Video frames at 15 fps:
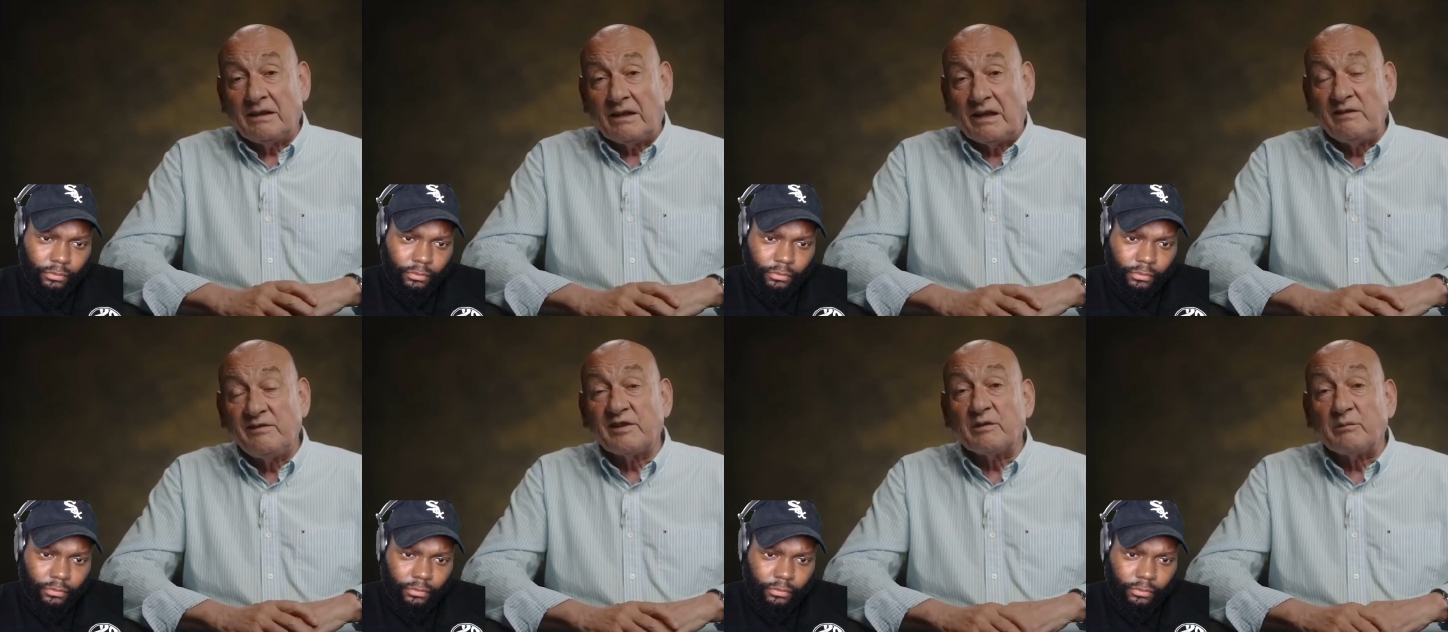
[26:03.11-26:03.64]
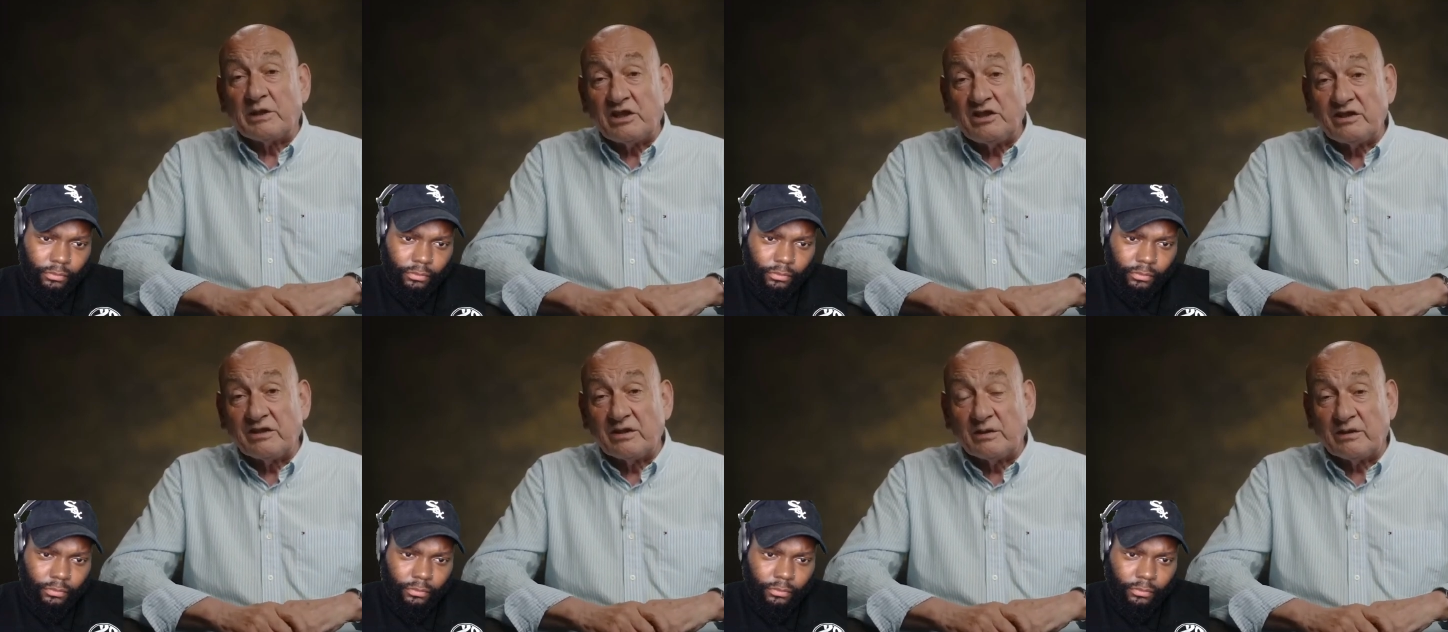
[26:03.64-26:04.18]

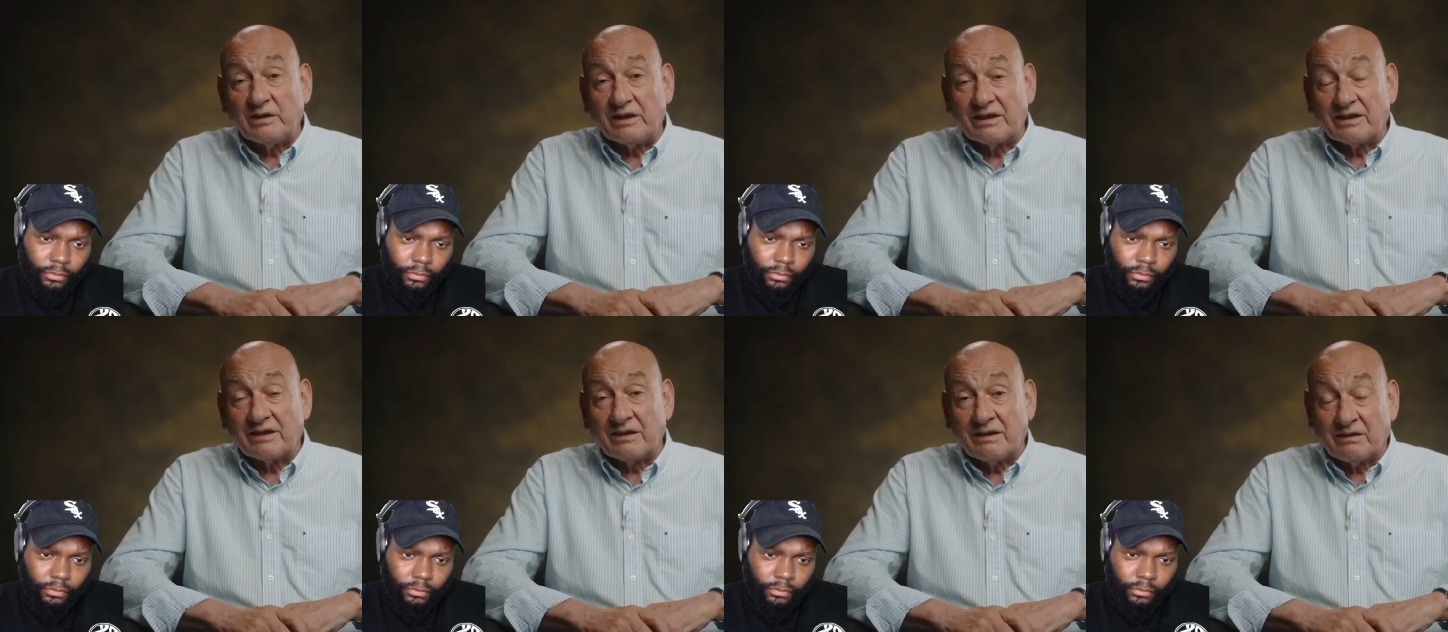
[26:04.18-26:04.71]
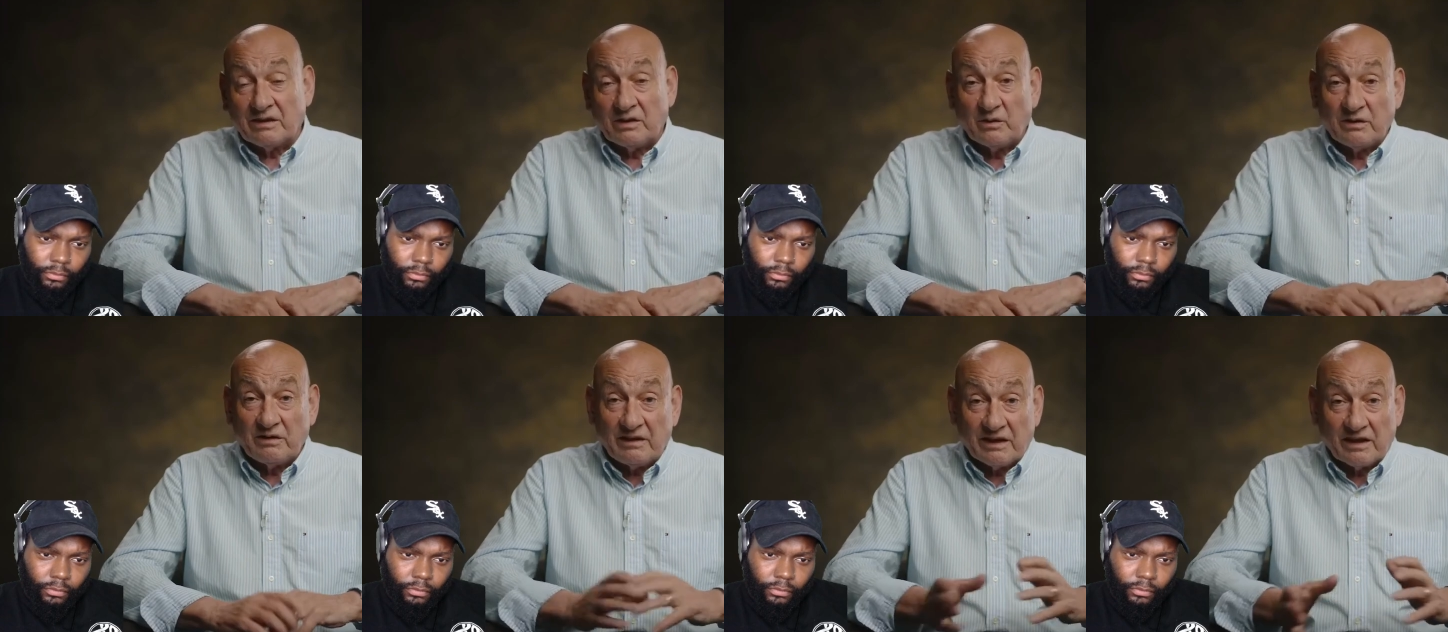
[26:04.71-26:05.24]
Speaker 1: information out there, you know,
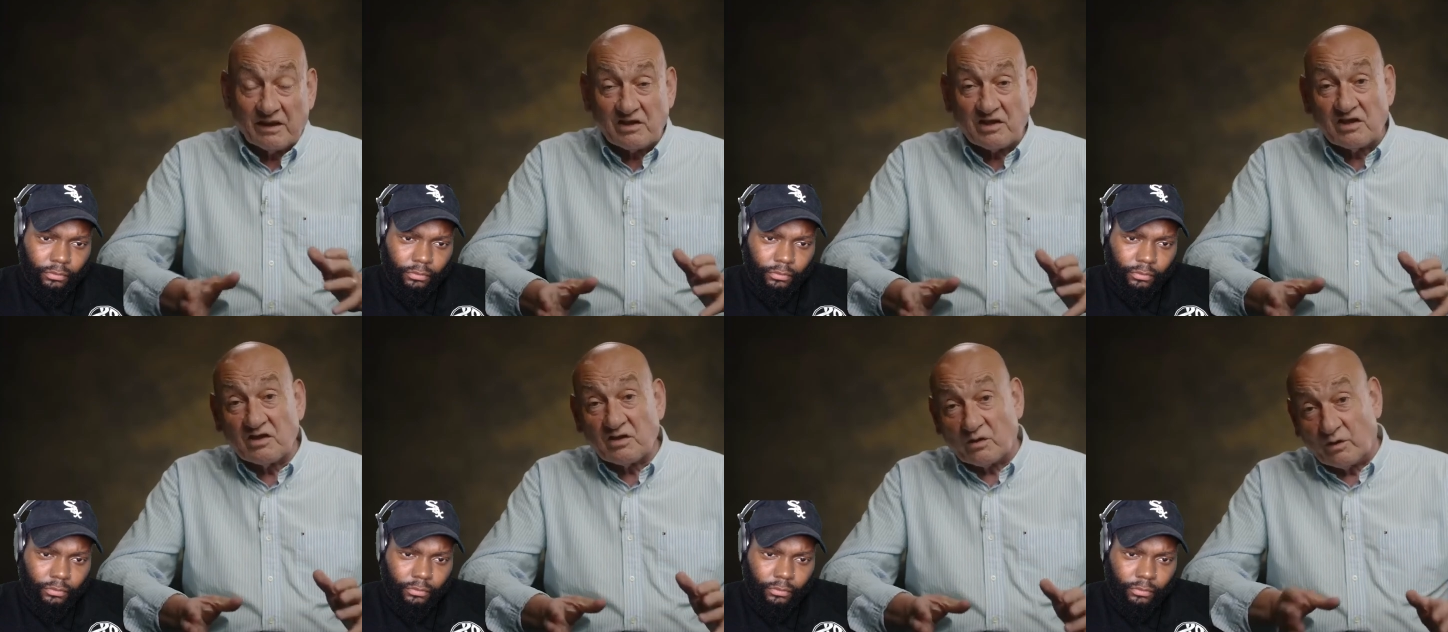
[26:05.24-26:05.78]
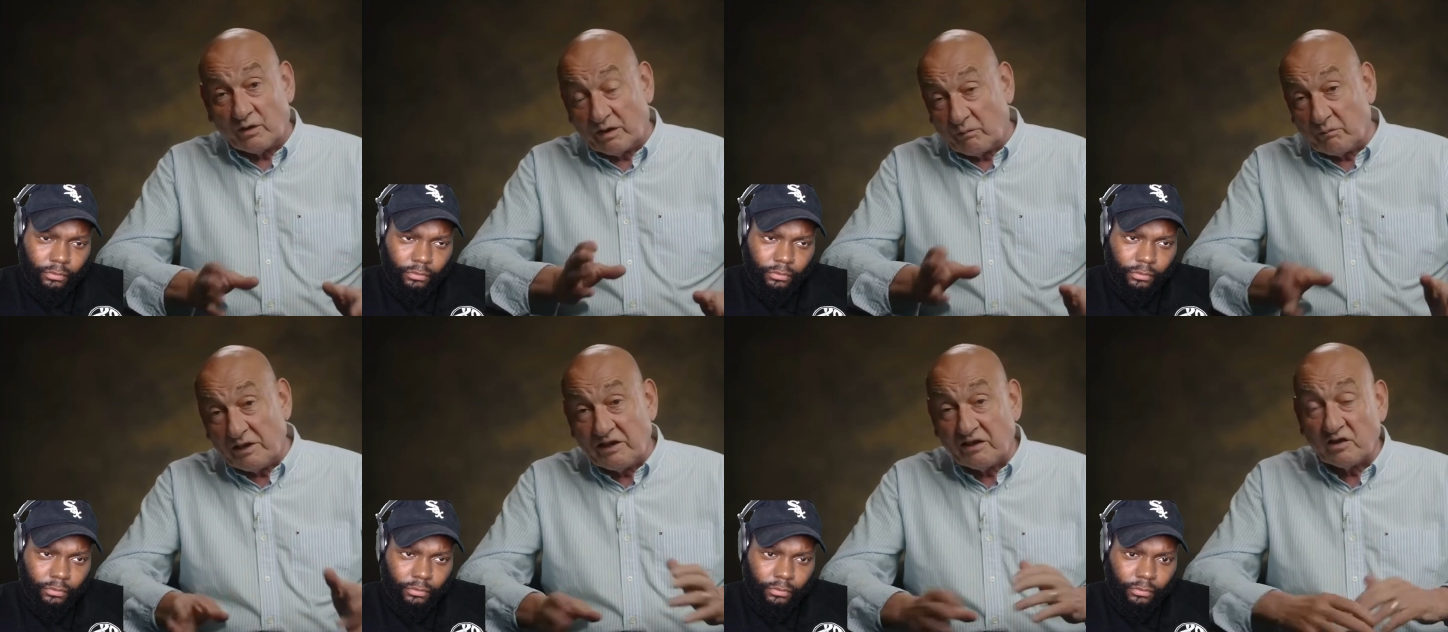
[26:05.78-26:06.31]
intelligence or
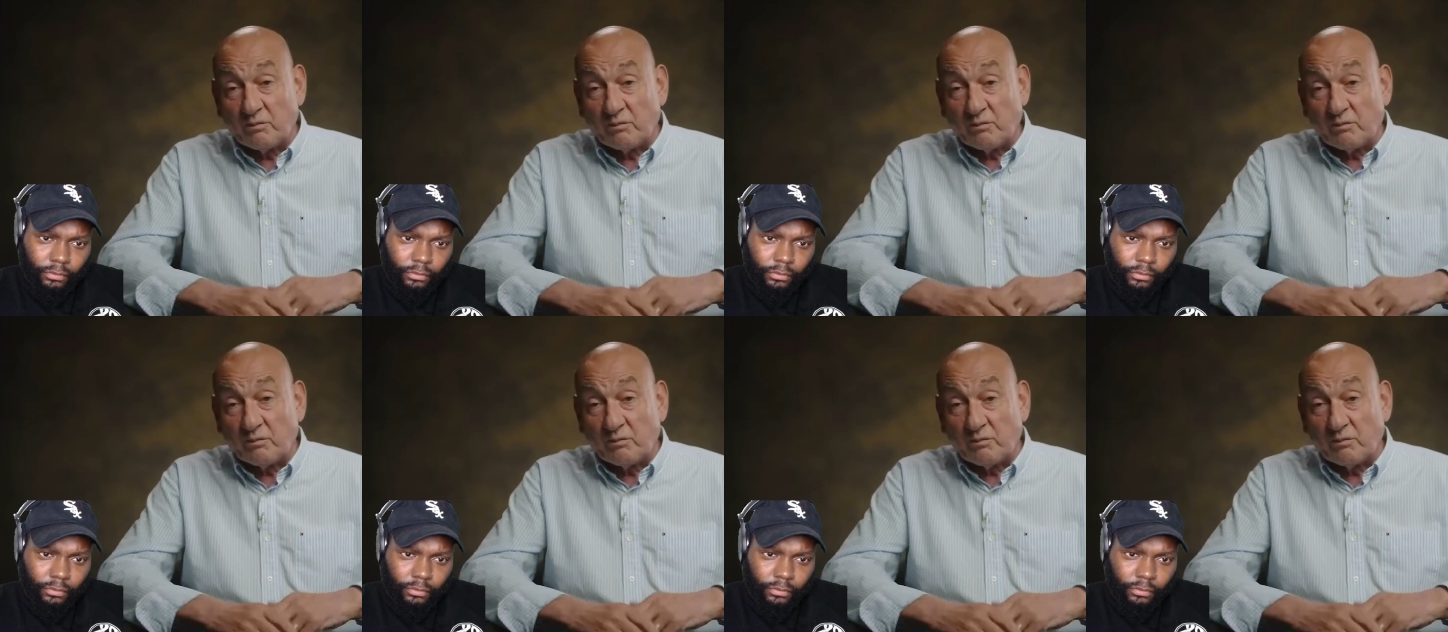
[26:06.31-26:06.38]
media